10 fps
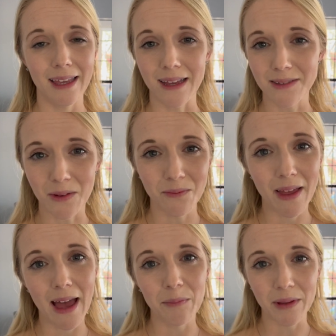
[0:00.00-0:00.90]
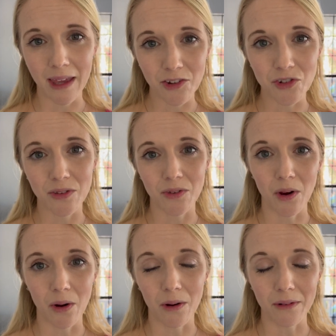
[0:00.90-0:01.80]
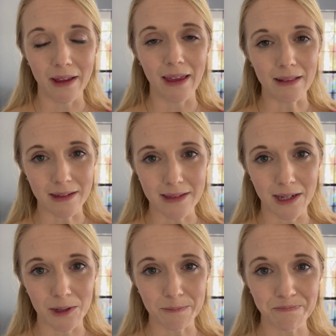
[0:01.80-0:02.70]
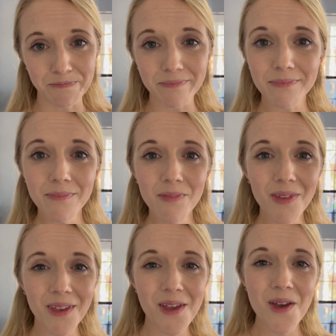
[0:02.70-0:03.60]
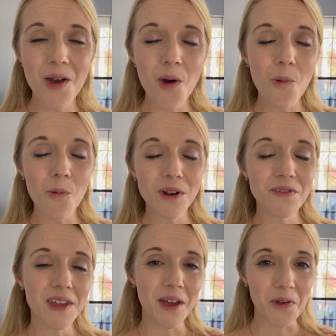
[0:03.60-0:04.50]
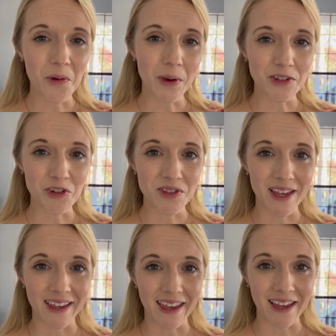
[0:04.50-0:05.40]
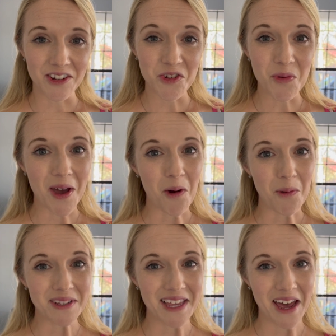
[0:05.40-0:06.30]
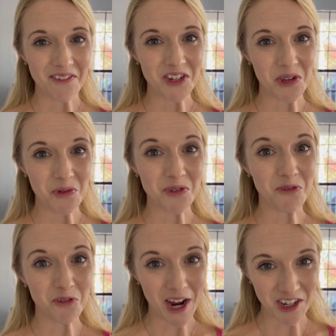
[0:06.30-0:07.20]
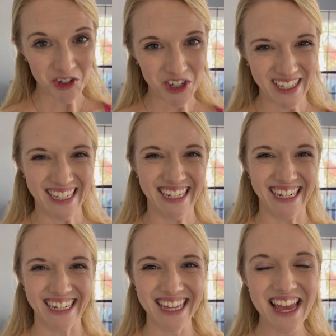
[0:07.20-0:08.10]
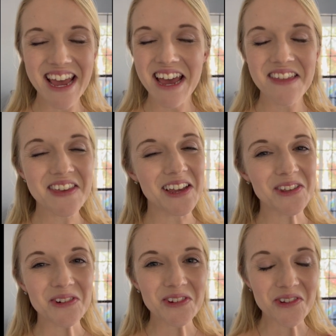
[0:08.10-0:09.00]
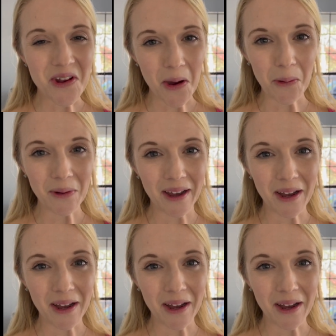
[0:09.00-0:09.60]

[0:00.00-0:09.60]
so applications are endless here. One of the other questions I get, do I always have to use fresh? The answer is no.